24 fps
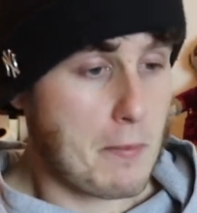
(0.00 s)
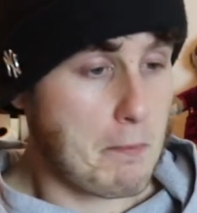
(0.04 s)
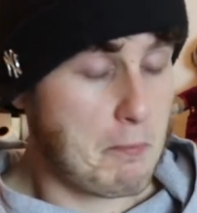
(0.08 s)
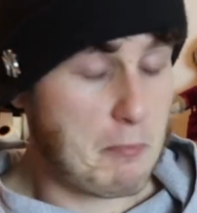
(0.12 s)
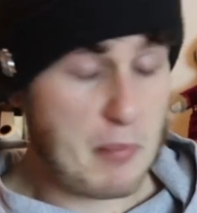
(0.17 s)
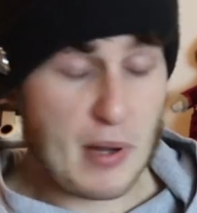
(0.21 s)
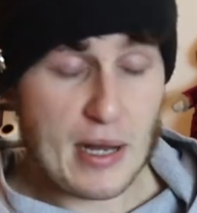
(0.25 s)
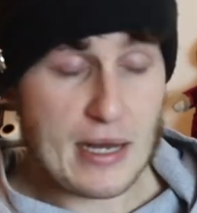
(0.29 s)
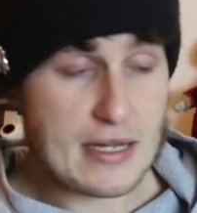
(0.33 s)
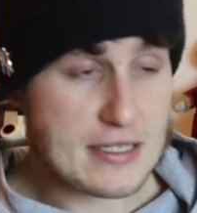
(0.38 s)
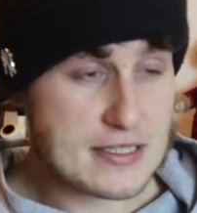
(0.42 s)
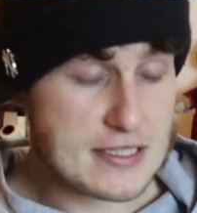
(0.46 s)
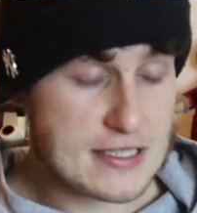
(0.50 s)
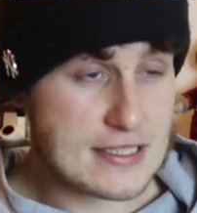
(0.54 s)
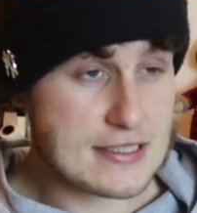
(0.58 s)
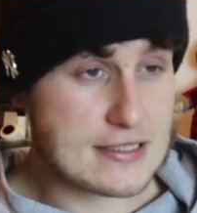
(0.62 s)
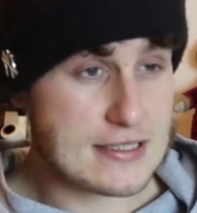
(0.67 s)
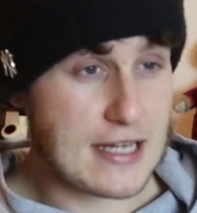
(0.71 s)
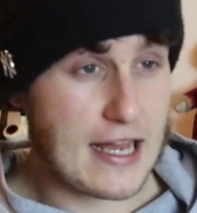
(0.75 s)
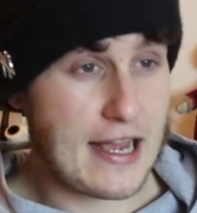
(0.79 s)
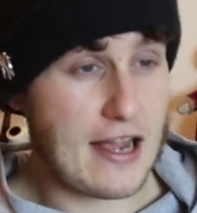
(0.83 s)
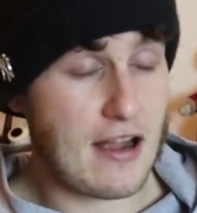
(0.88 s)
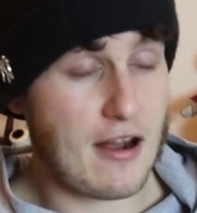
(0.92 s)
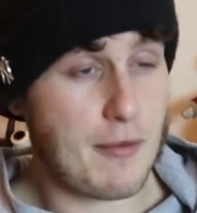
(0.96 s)
But
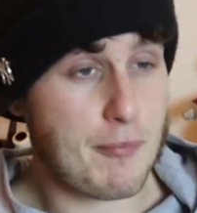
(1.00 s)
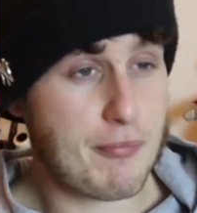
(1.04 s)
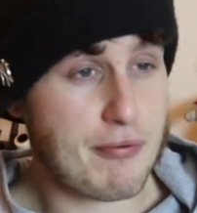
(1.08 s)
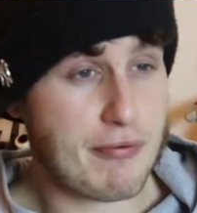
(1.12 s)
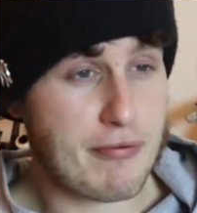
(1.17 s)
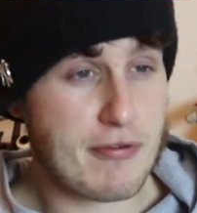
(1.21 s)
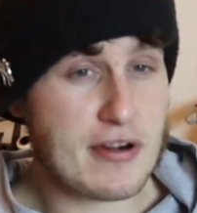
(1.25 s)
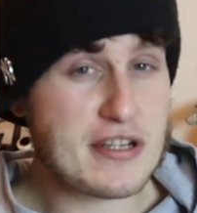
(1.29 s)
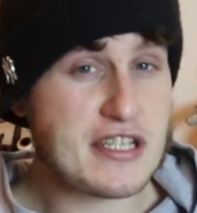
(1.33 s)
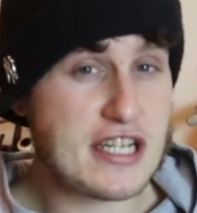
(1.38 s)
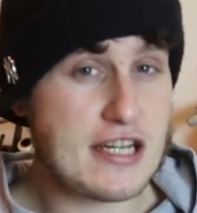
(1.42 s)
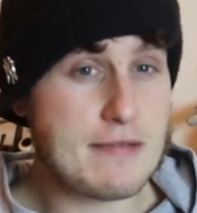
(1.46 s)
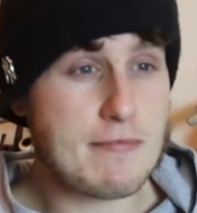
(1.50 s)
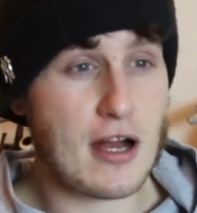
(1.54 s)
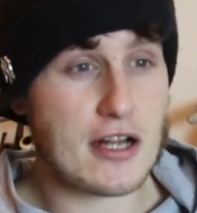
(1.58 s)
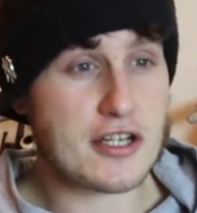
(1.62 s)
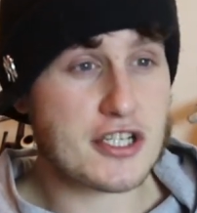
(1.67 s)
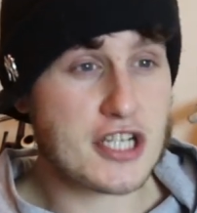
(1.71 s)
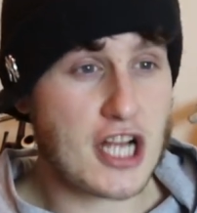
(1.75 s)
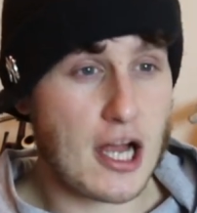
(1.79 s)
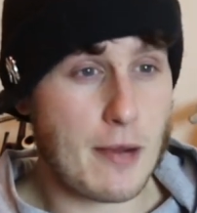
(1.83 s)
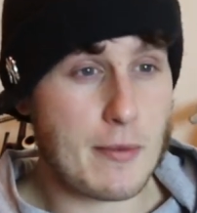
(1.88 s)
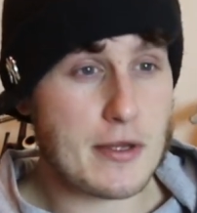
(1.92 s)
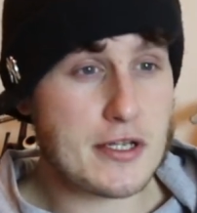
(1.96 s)
they are pretty
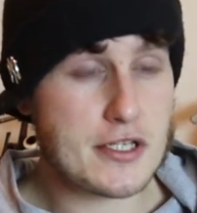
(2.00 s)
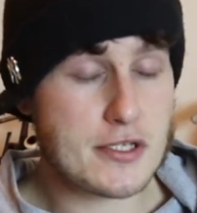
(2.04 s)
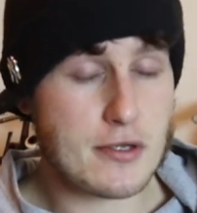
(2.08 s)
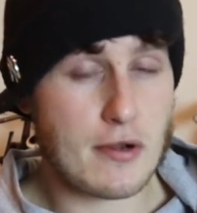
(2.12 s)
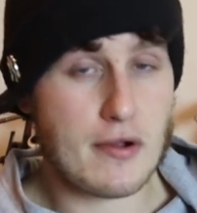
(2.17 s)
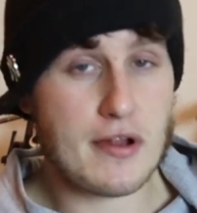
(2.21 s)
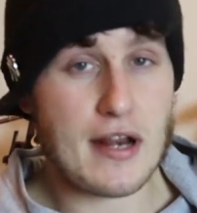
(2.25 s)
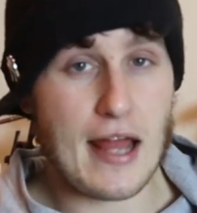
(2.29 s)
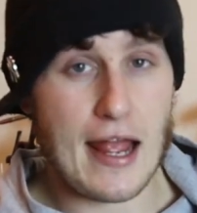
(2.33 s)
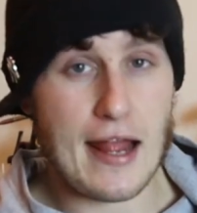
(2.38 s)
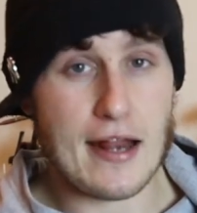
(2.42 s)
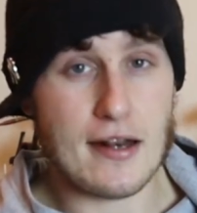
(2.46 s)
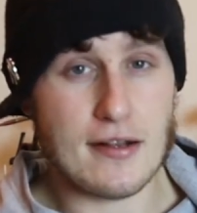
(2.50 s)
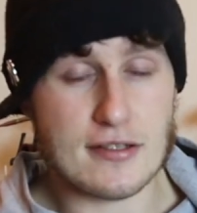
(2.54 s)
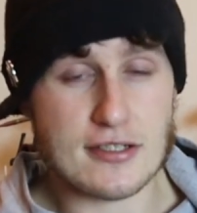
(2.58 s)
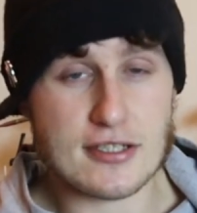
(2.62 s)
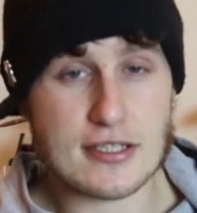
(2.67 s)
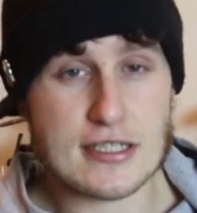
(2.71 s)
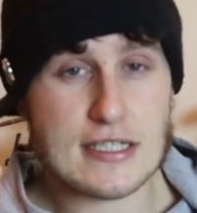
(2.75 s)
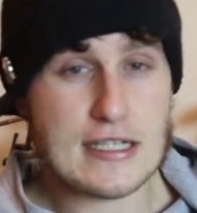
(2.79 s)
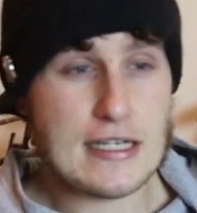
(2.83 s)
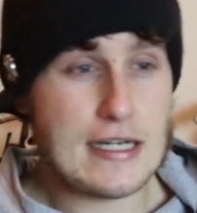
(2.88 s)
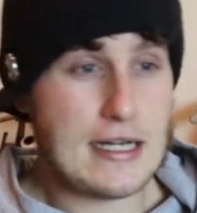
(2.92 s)
much coming to an end.